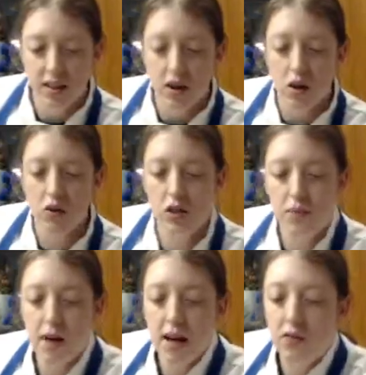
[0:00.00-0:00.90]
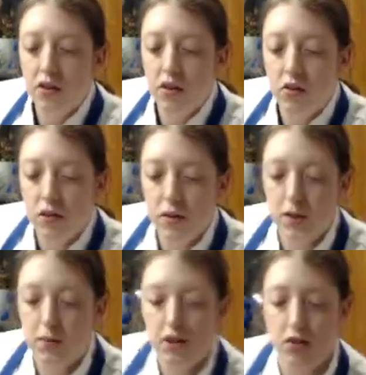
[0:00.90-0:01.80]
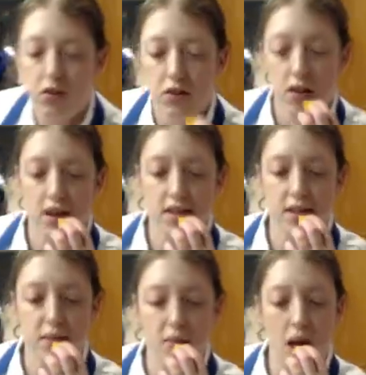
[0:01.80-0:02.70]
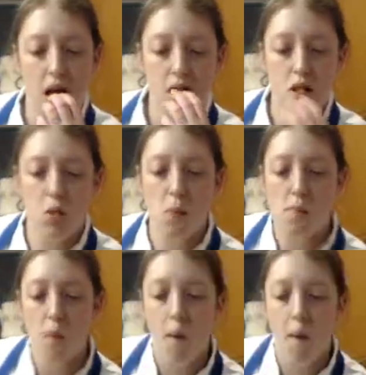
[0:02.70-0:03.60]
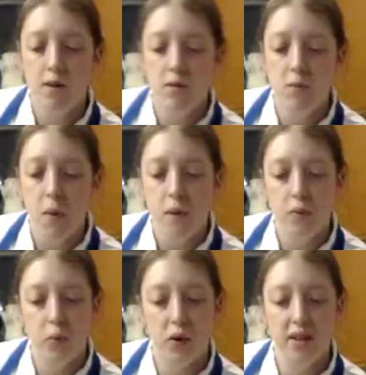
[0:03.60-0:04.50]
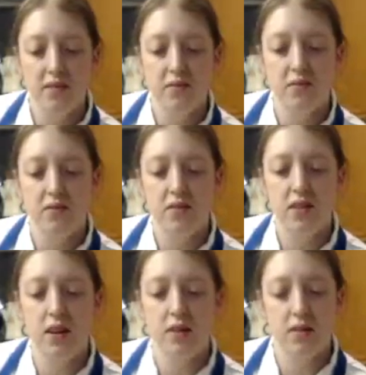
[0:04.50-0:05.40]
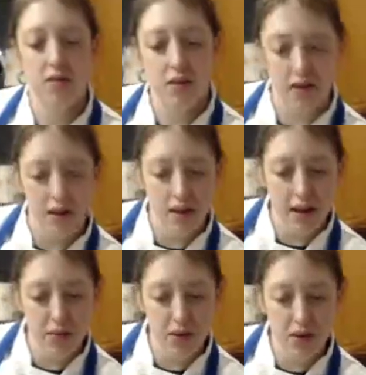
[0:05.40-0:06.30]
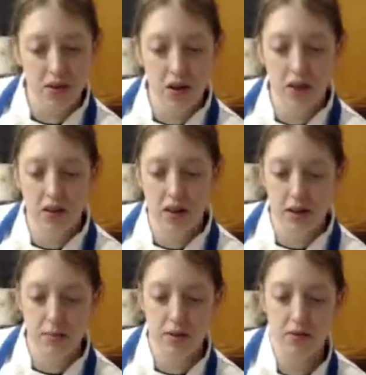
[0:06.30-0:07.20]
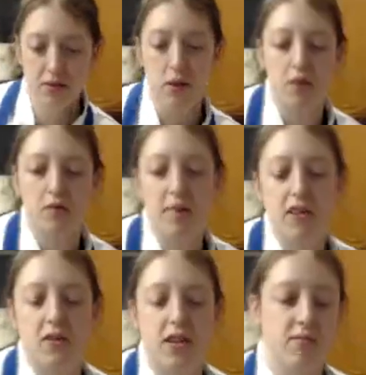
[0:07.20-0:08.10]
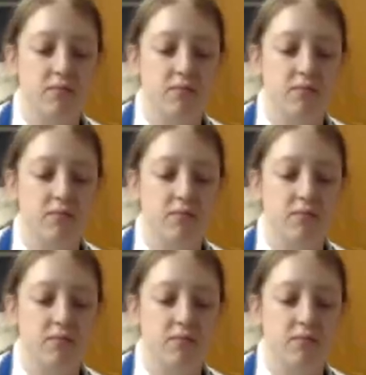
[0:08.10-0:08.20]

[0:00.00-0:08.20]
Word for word: Oh, she's back for the Christmas special. Awesome. Here you go. What? The, the episode is called The Husband of... Oh, that's right.